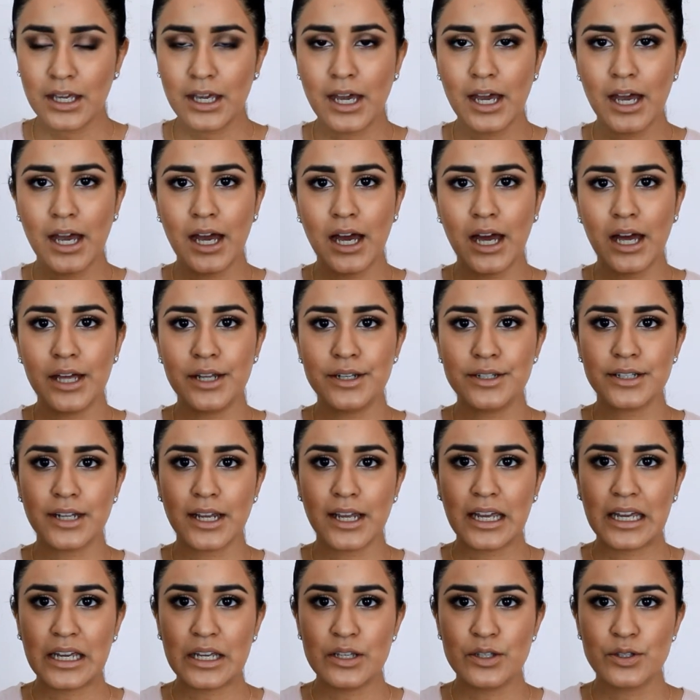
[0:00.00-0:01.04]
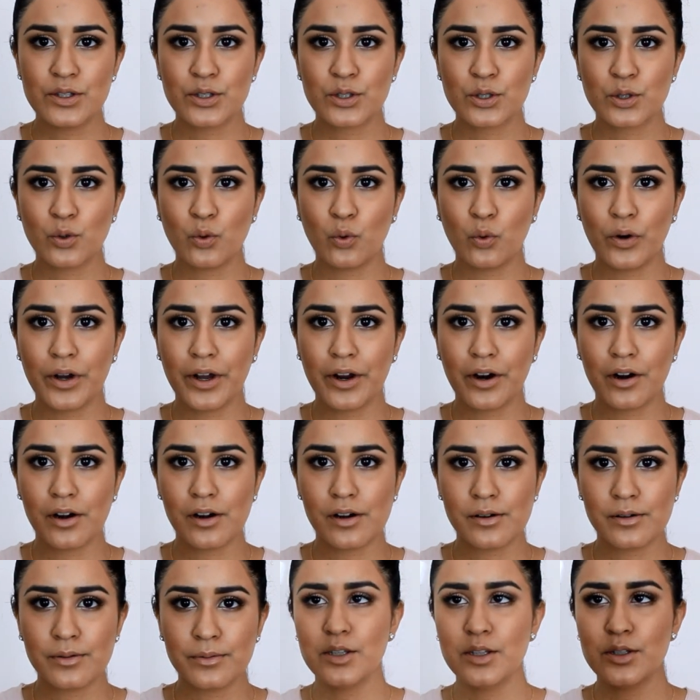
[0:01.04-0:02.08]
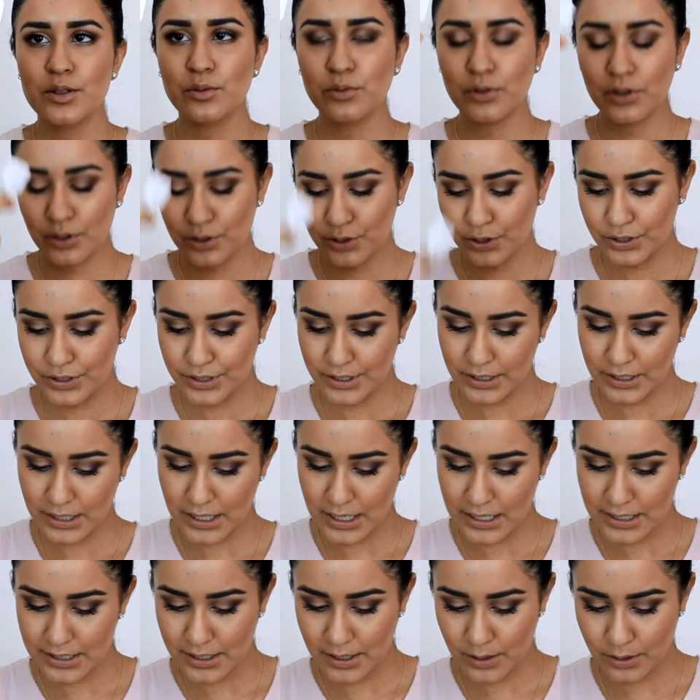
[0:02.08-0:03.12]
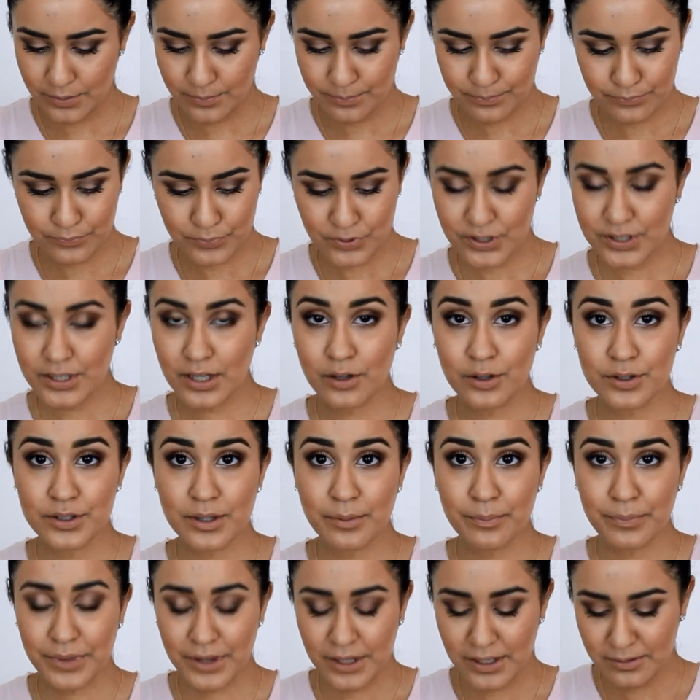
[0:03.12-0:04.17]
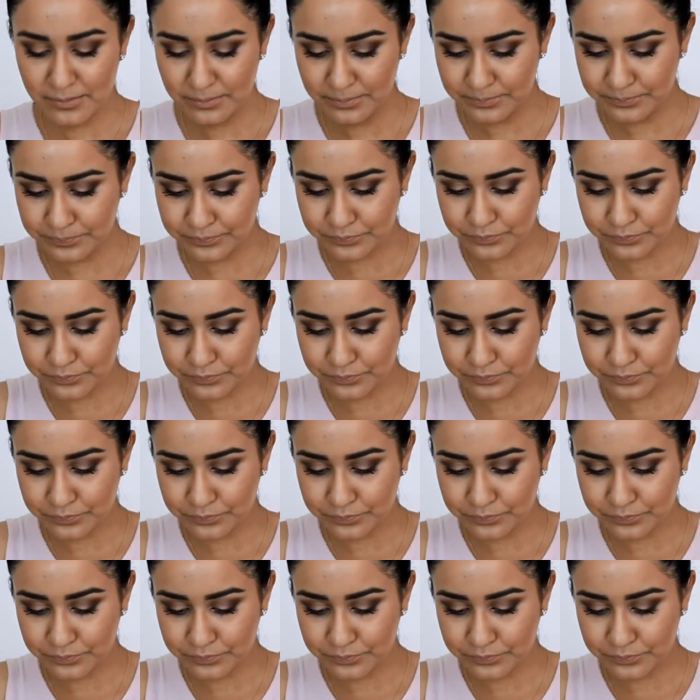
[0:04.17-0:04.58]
And a square as well, just in case I sell something